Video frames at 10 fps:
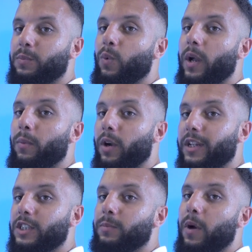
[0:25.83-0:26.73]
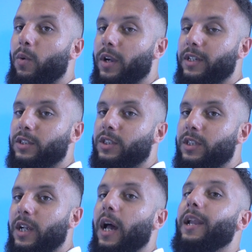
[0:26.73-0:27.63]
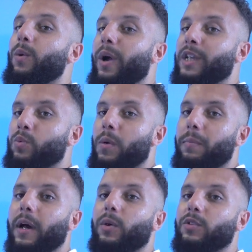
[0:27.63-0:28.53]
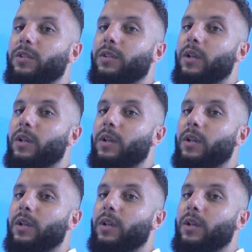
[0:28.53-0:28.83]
by 1 inch by 1 inch, and it weighs 1 pound.